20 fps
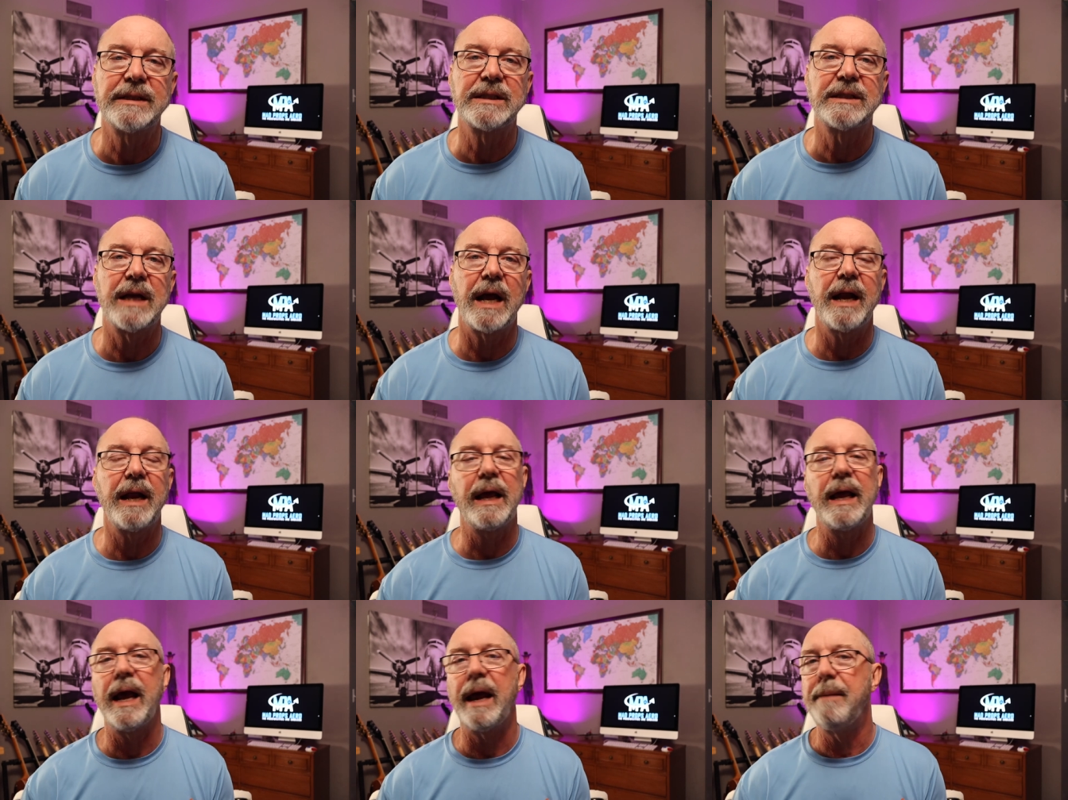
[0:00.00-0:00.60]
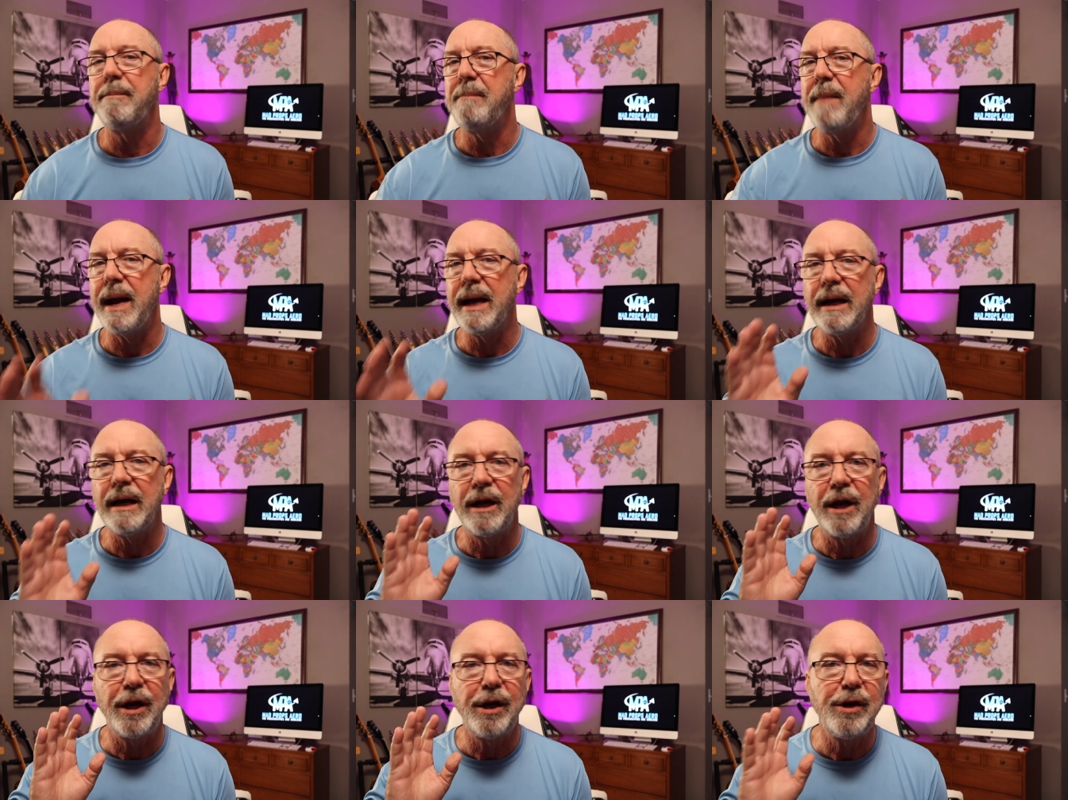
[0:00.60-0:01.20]
setting and
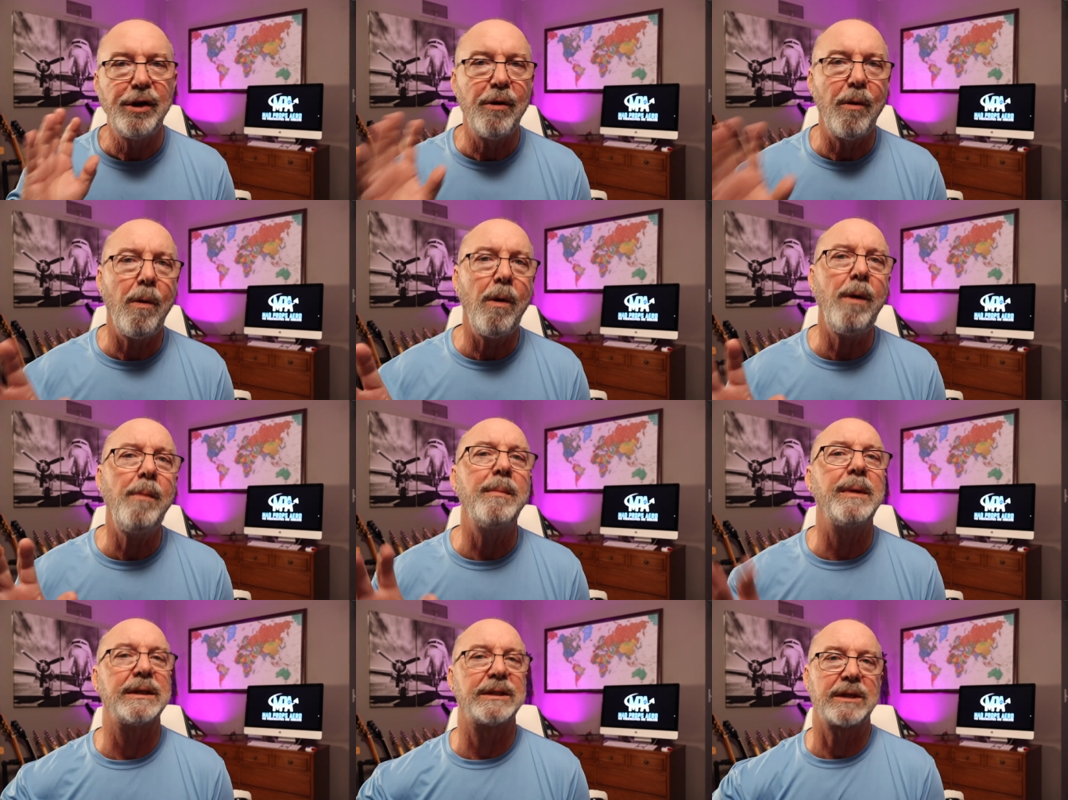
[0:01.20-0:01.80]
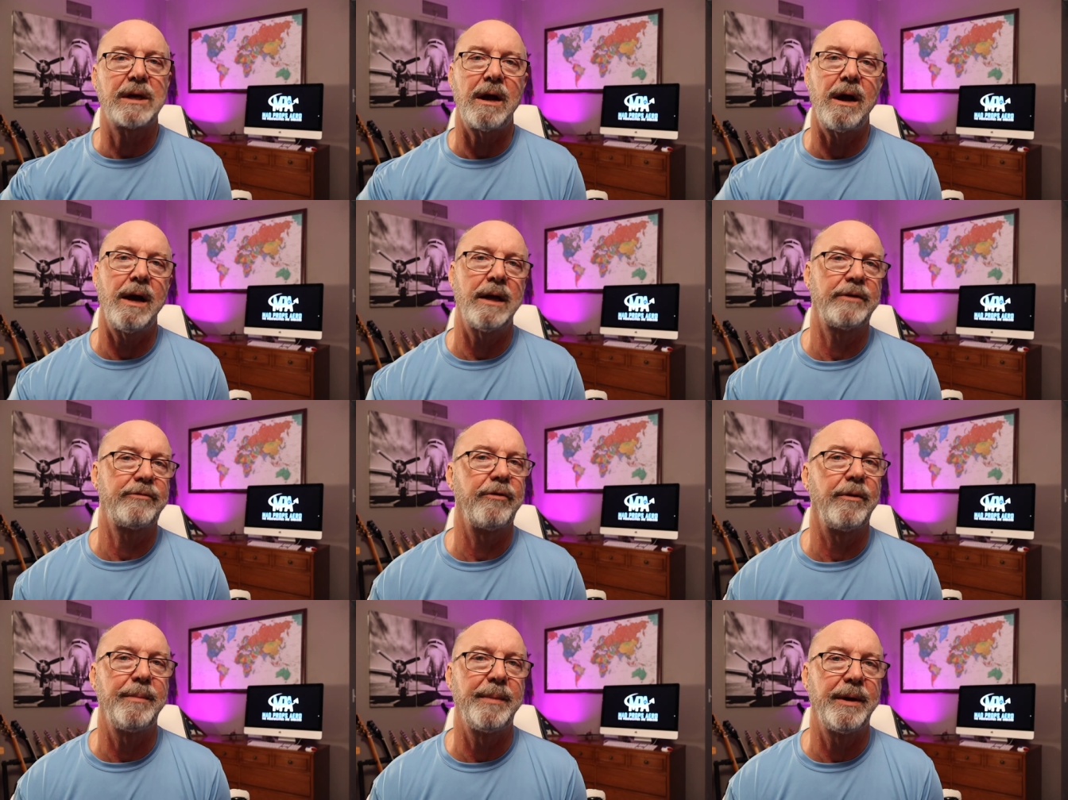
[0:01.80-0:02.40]
made an enormous
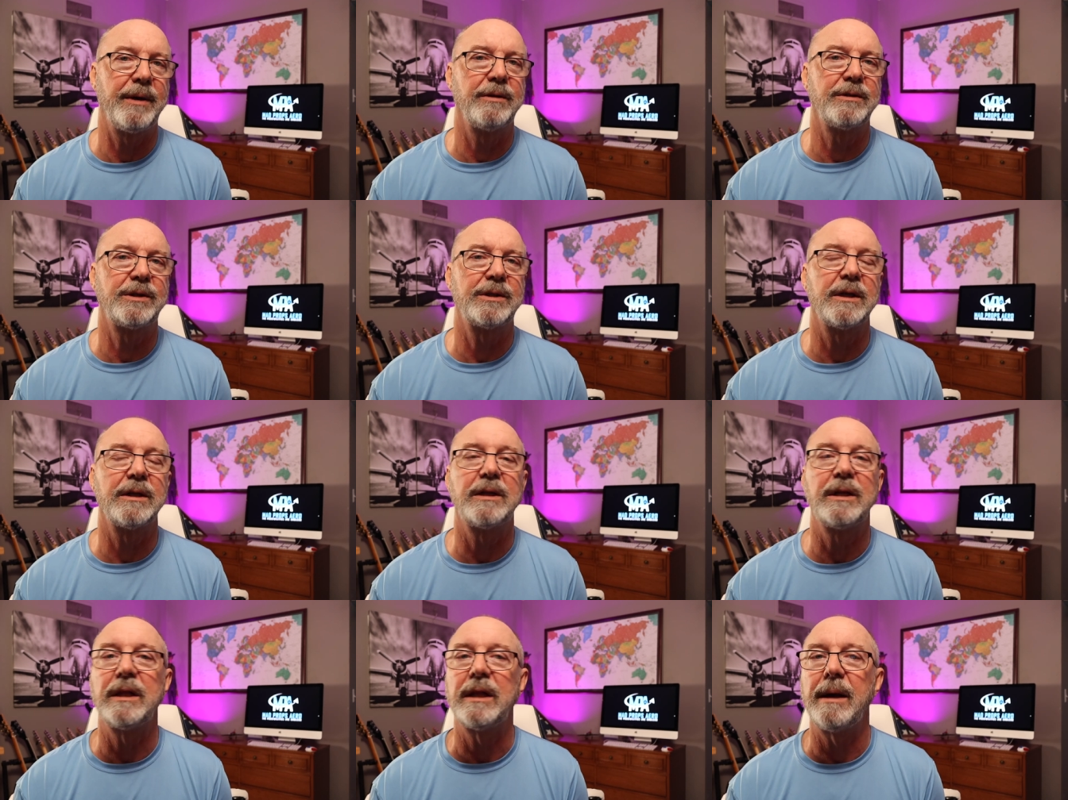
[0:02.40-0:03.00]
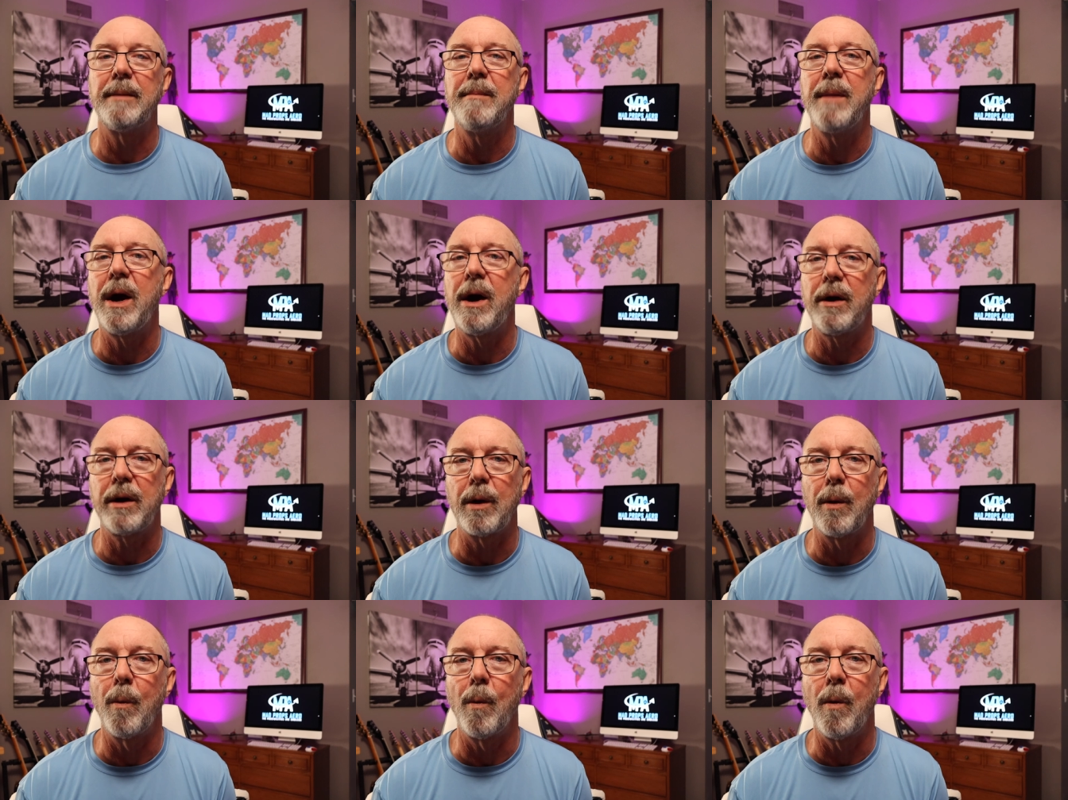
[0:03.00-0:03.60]
contribution to the
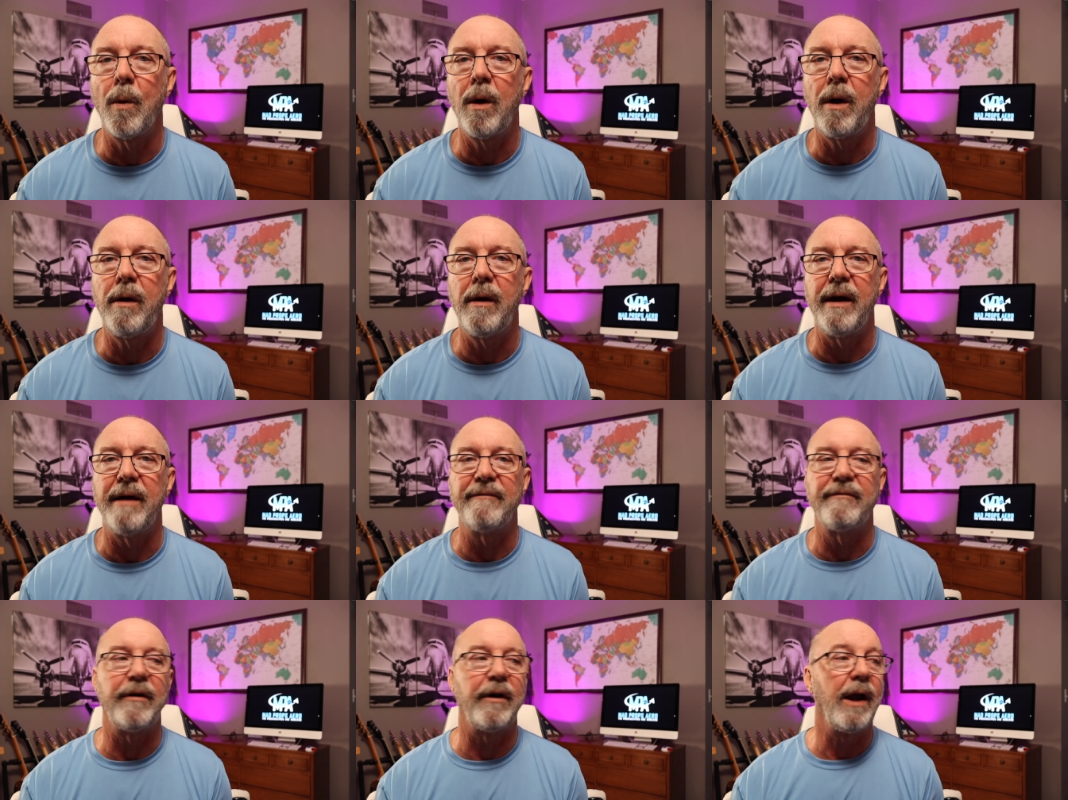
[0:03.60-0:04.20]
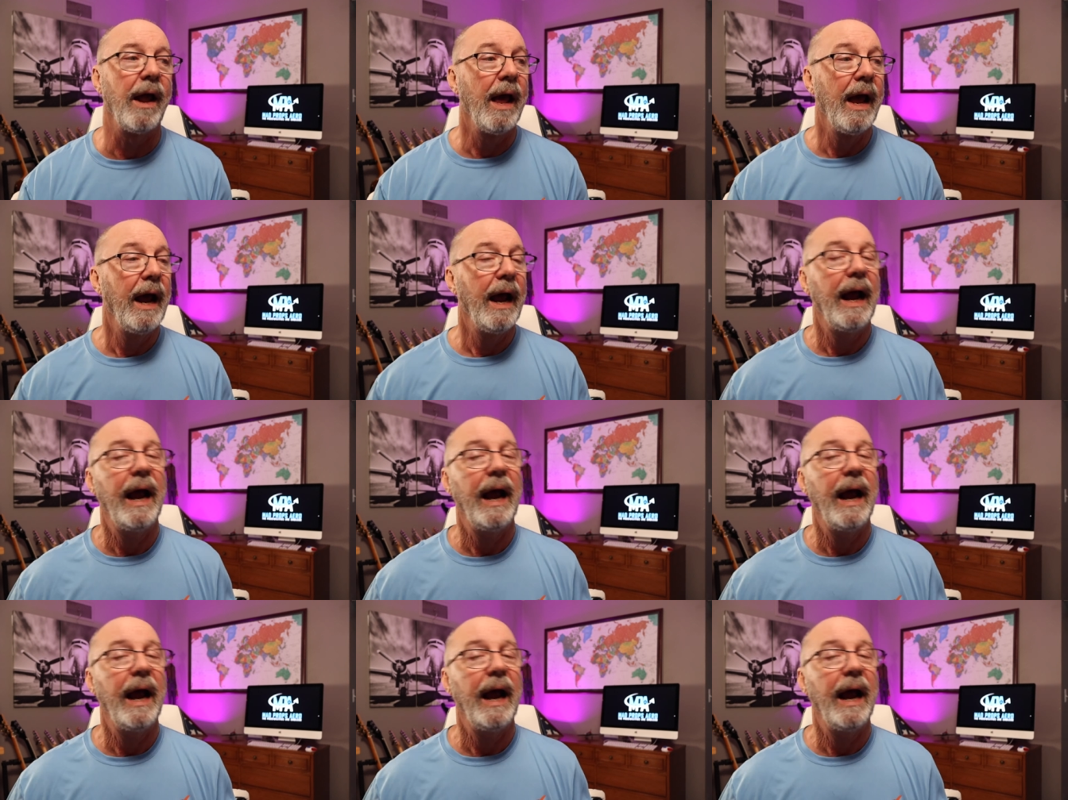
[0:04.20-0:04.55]
American war effort